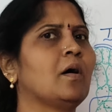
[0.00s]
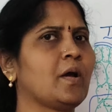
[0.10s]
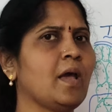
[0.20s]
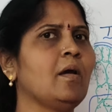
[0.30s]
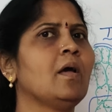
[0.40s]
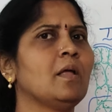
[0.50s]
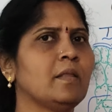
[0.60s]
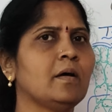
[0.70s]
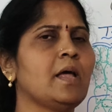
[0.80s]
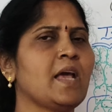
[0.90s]
okay,
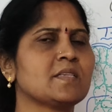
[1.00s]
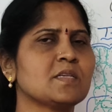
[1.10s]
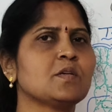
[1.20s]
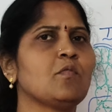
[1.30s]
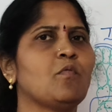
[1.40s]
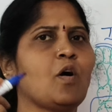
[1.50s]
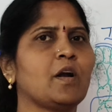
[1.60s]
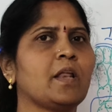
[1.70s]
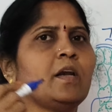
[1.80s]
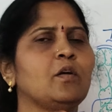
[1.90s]
the excess of
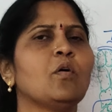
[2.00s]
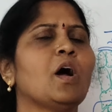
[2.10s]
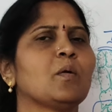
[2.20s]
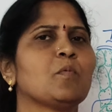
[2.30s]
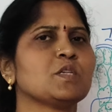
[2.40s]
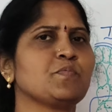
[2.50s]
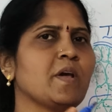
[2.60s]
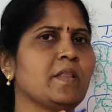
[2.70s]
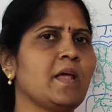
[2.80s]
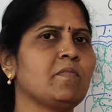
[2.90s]
water into
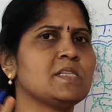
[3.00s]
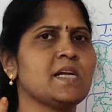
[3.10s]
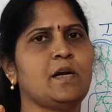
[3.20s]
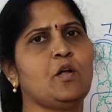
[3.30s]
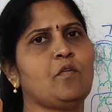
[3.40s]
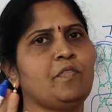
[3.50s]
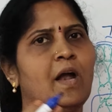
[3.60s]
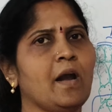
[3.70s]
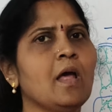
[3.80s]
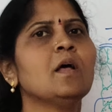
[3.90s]
atmosphere. They will send off
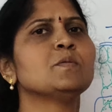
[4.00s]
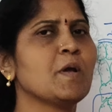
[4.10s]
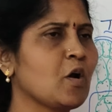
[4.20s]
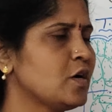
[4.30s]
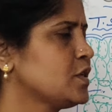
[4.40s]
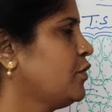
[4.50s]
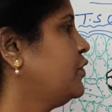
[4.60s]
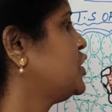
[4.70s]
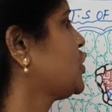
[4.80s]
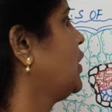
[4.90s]
that, because of
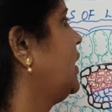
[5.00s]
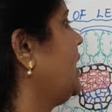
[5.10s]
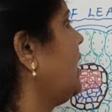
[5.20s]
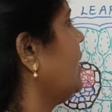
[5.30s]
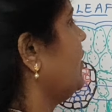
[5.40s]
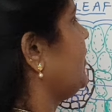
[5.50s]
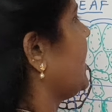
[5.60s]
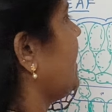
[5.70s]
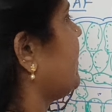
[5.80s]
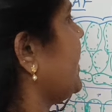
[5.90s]
which only we
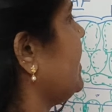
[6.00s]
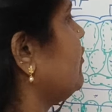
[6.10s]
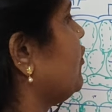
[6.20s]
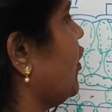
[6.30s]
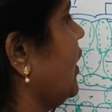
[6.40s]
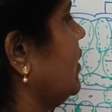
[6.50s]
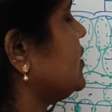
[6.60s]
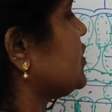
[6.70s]
get rainfall.